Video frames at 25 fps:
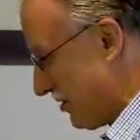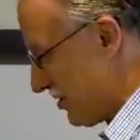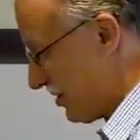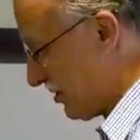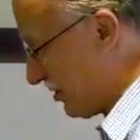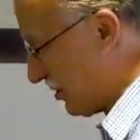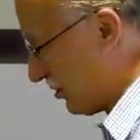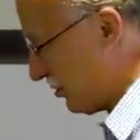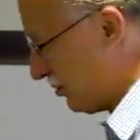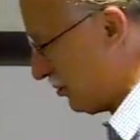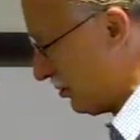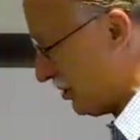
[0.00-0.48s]
wants
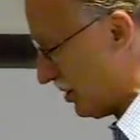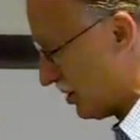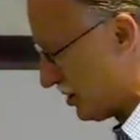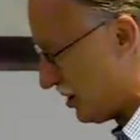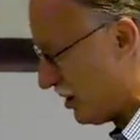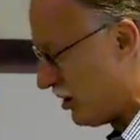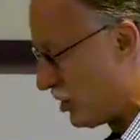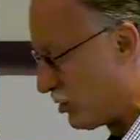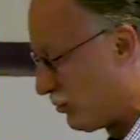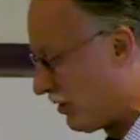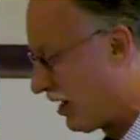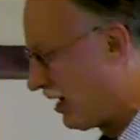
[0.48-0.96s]
us to do this.
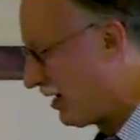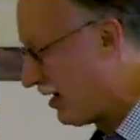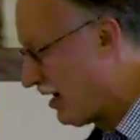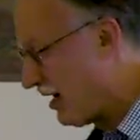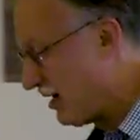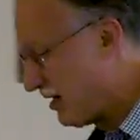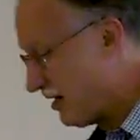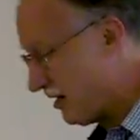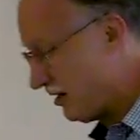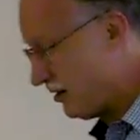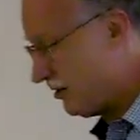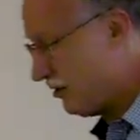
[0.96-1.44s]
Here's what I'd
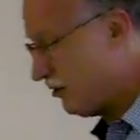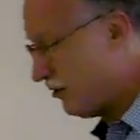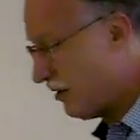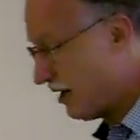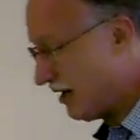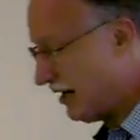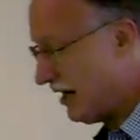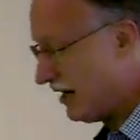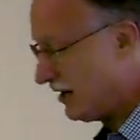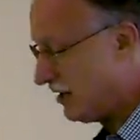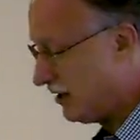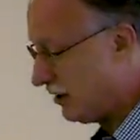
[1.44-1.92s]
like you to do
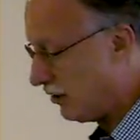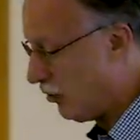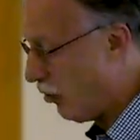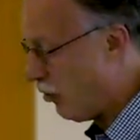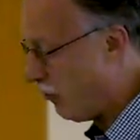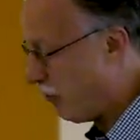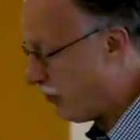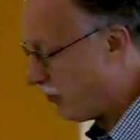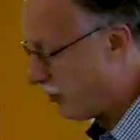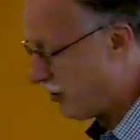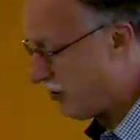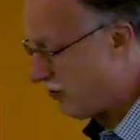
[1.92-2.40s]
I'd like you to
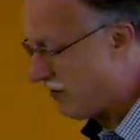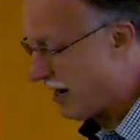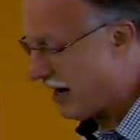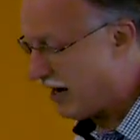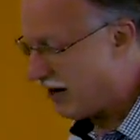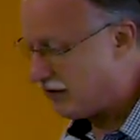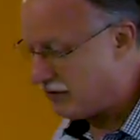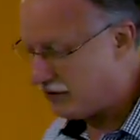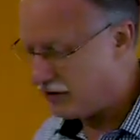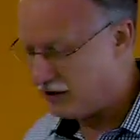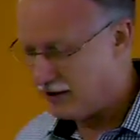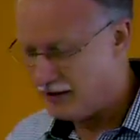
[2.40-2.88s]
open your
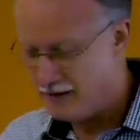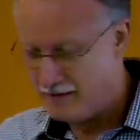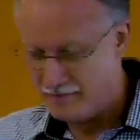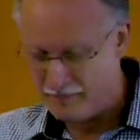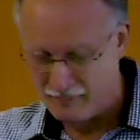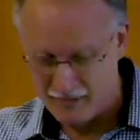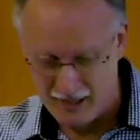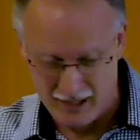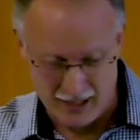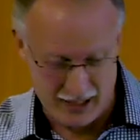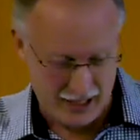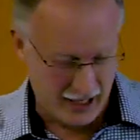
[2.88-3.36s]
mouth
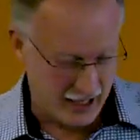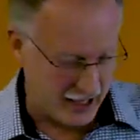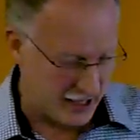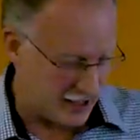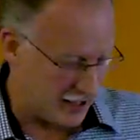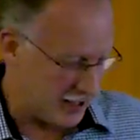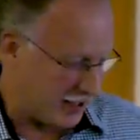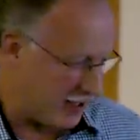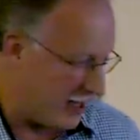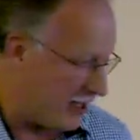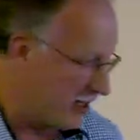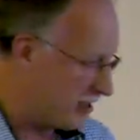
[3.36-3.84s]
and
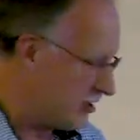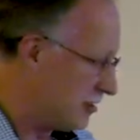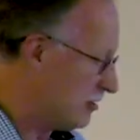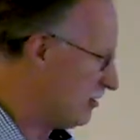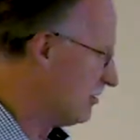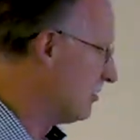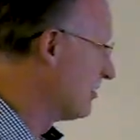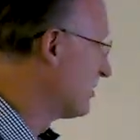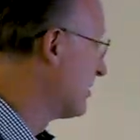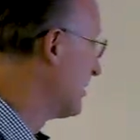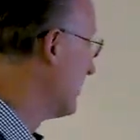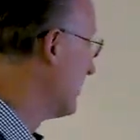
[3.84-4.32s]
I'd like you to